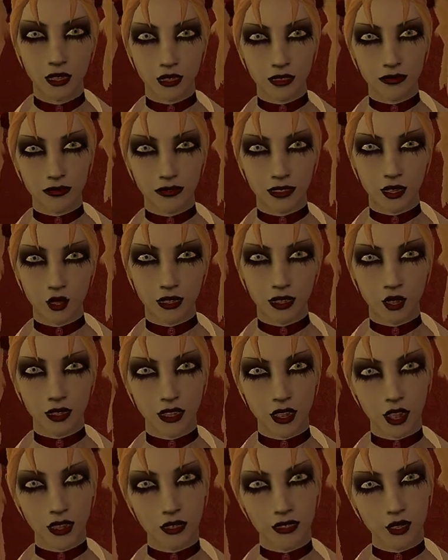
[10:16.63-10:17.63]
Fine,
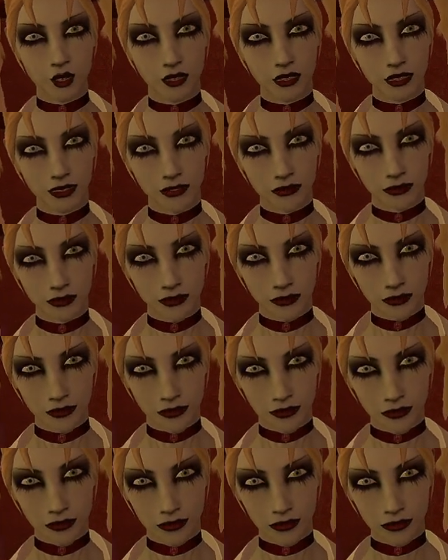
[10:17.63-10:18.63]
you hold yeah. on to it.
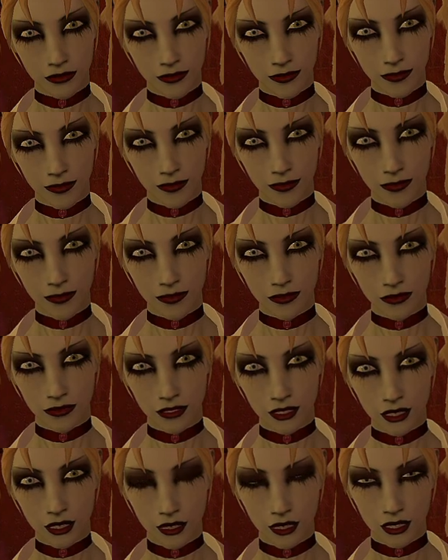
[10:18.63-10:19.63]
Yes?
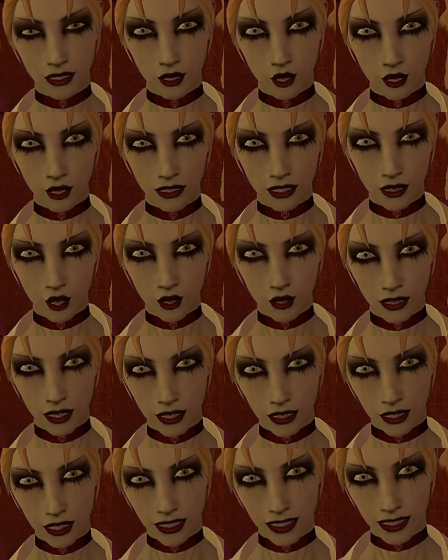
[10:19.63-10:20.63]
Hmm, since you are
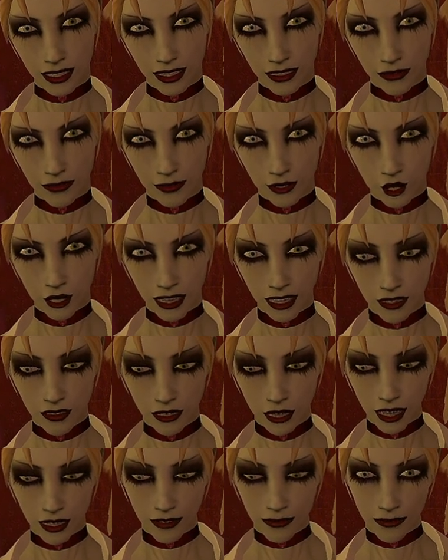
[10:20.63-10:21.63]
so willing to
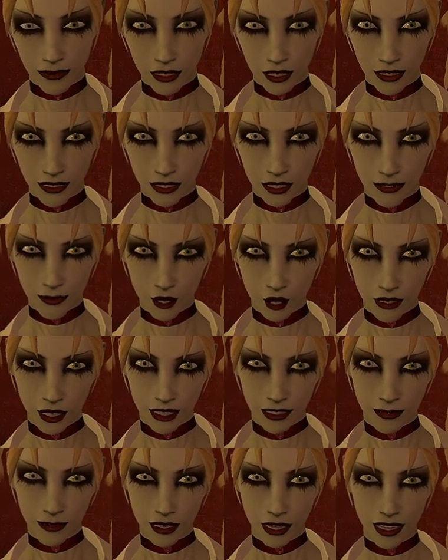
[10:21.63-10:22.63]
brave that big
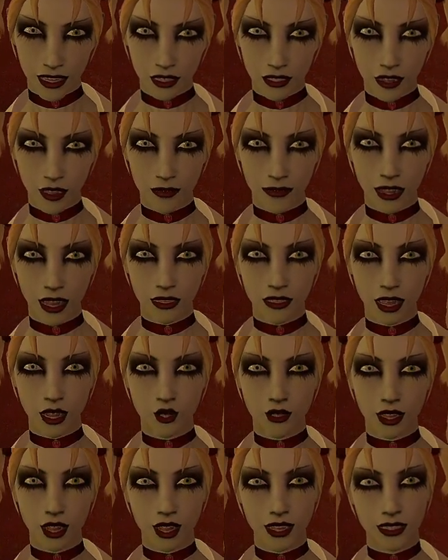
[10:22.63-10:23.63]
spooky place for
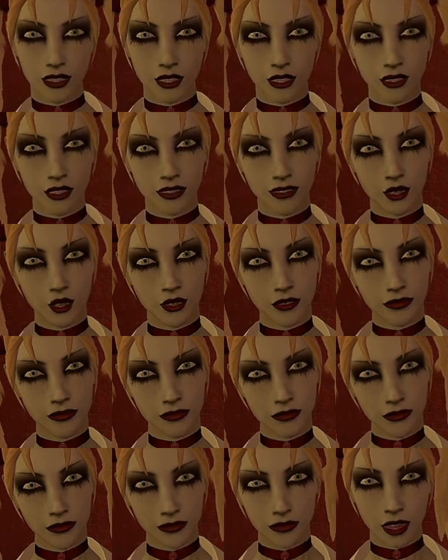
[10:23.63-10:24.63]
my darling
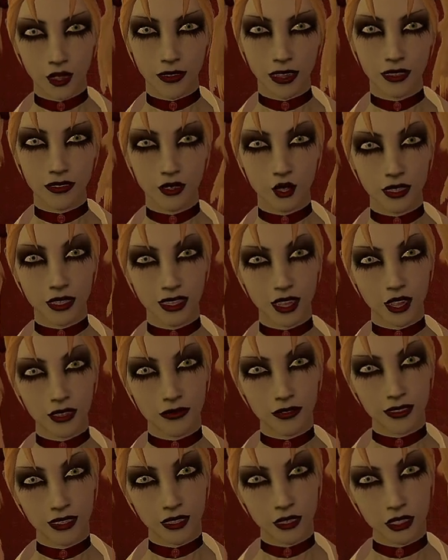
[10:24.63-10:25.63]
sister, how about
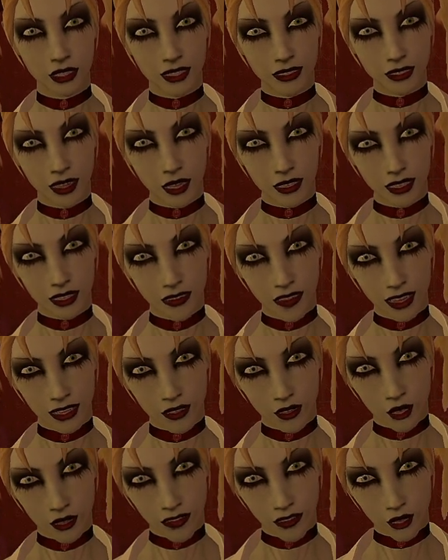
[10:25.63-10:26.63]
doing a teensy
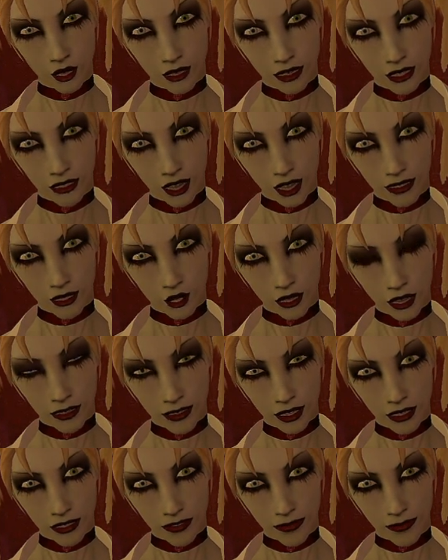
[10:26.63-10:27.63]
tiny favor for little
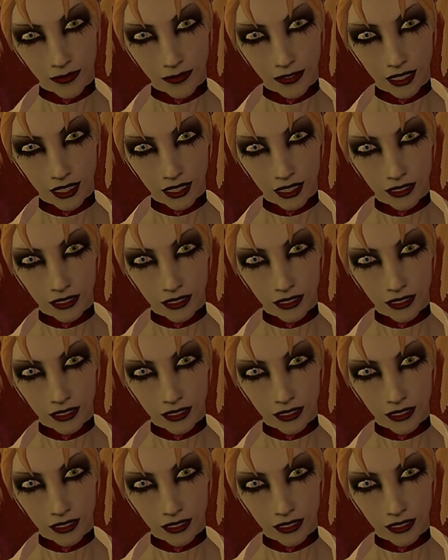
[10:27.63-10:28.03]
troubled